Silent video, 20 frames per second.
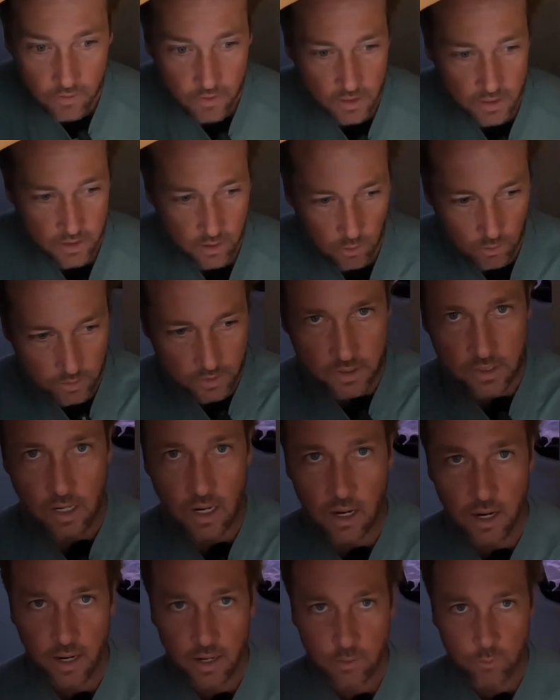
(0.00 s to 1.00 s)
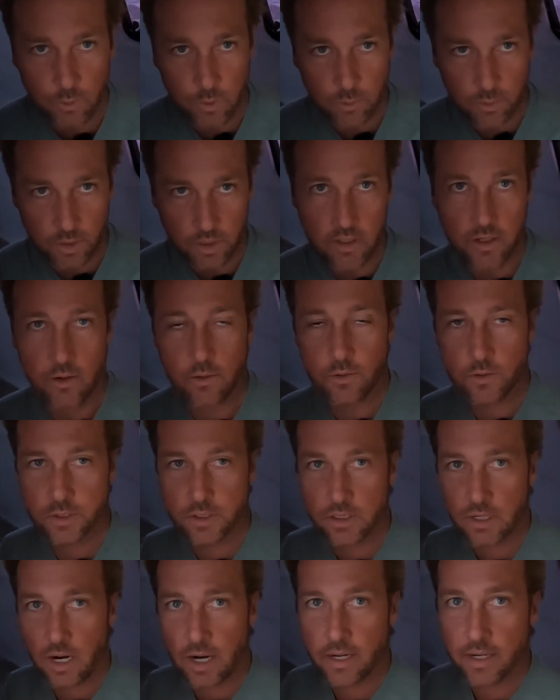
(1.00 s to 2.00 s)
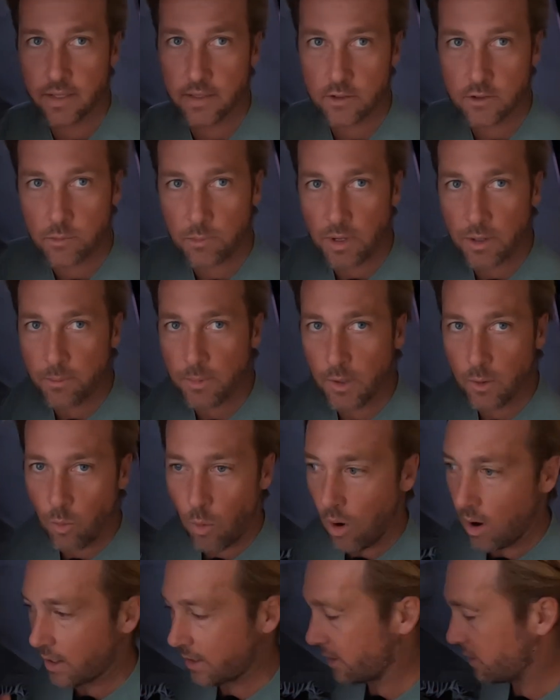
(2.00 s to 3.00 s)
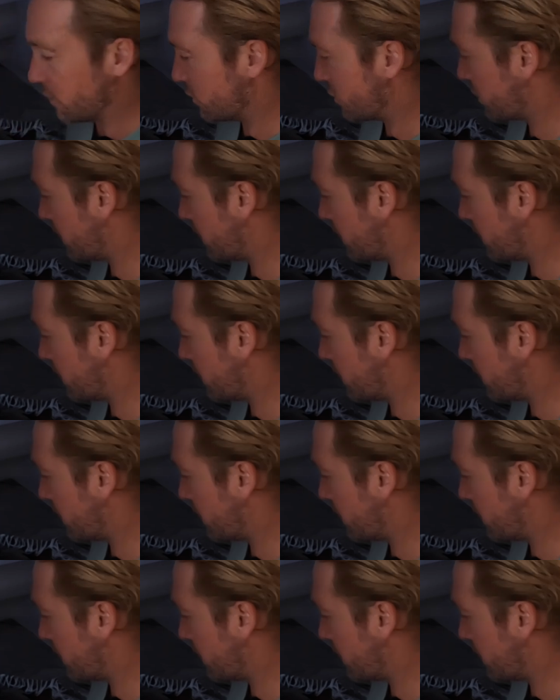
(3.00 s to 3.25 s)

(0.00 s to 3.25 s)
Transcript: this whole side would be the owner's side, and this would be a big walk-in